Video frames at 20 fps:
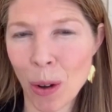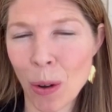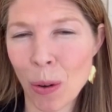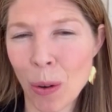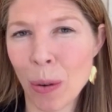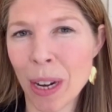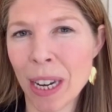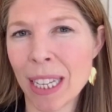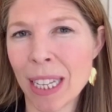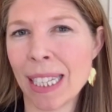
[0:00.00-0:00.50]

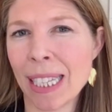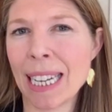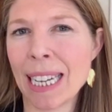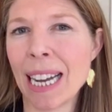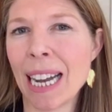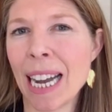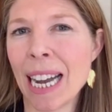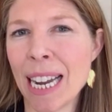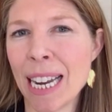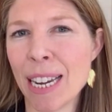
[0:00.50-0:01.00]
What is the
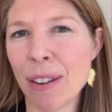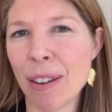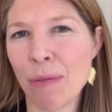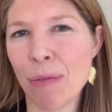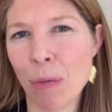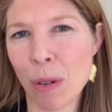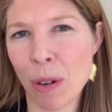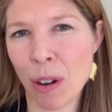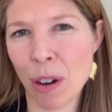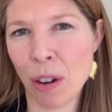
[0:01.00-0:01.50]
kind of
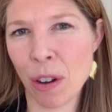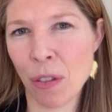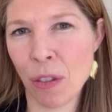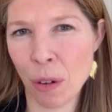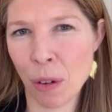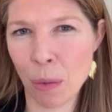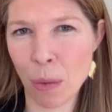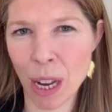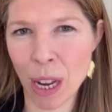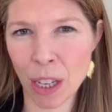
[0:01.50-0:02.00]
work
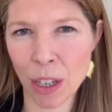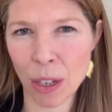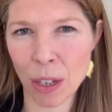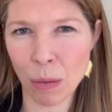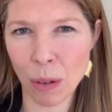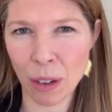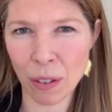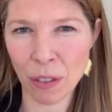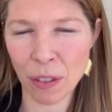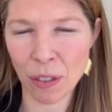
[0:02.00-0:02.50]
for which
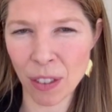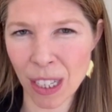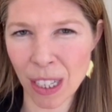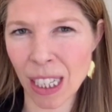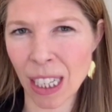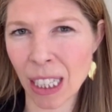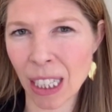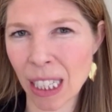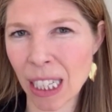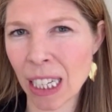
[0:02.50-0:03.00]
one
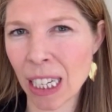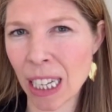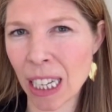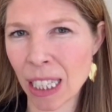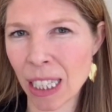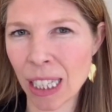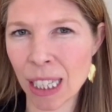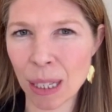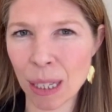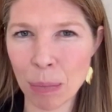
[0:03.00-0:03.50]
physically
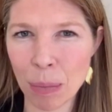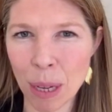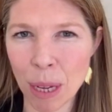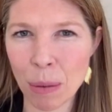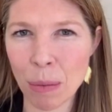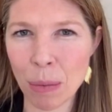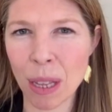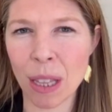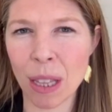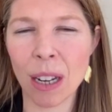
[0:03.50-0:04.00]
needs to
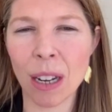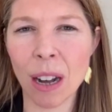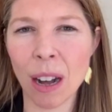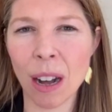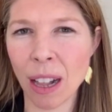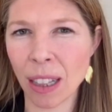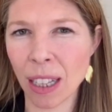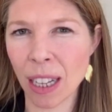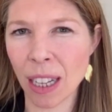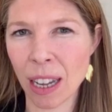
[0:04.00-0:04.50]
be with a
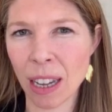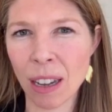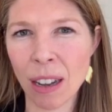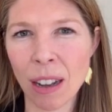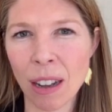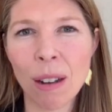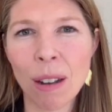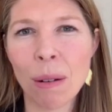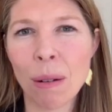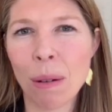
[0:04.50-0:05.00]
colleague
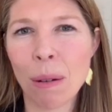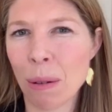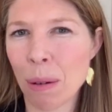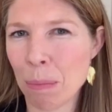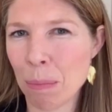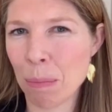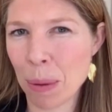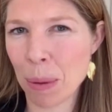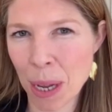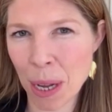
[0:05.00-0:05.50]
or
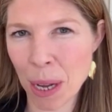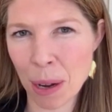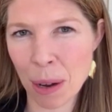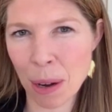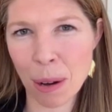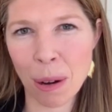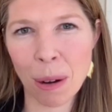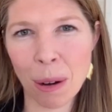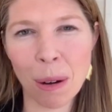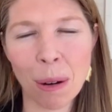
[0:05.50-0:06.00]
a
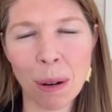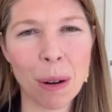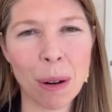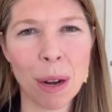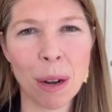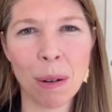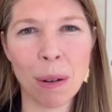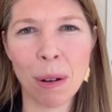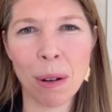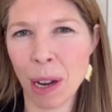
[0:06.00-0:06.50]
peer or
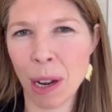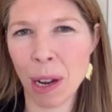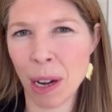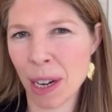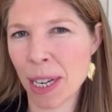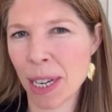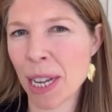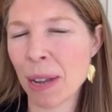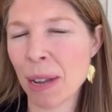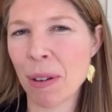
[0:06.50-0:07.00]
in a, in
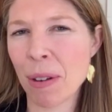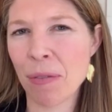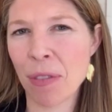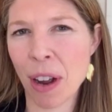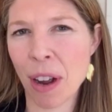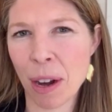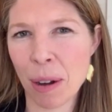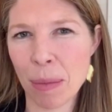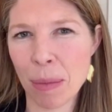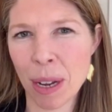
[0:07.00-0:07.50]
a team
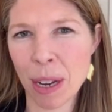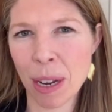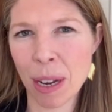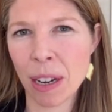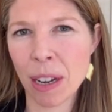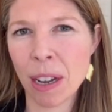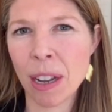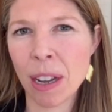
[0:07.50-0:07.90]
environment?